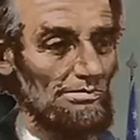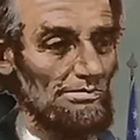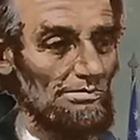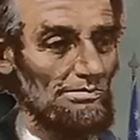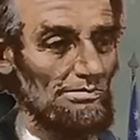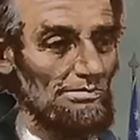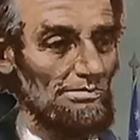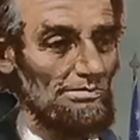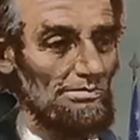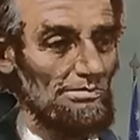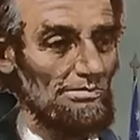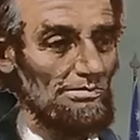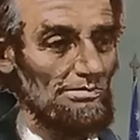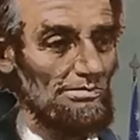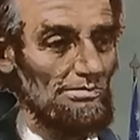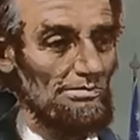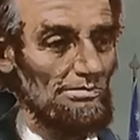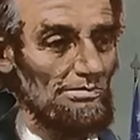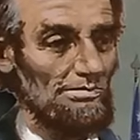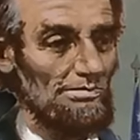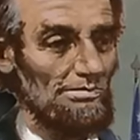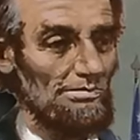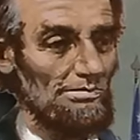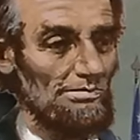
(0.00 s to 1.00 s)

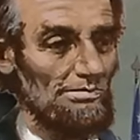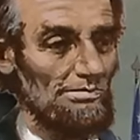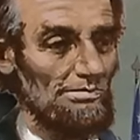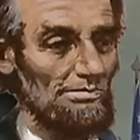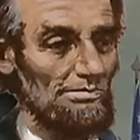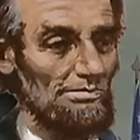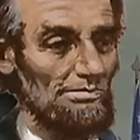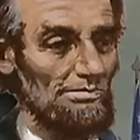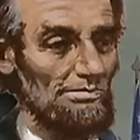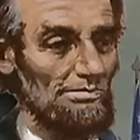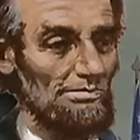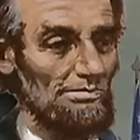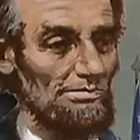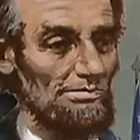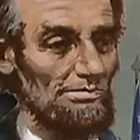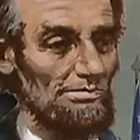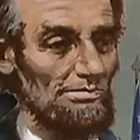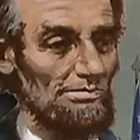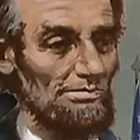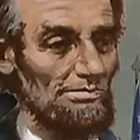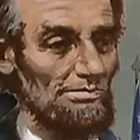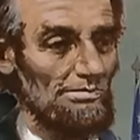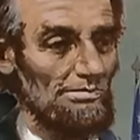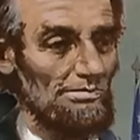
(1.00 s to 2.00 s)

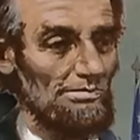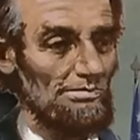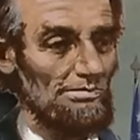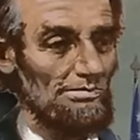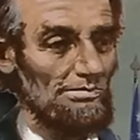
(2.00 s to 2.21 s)
(not speaking)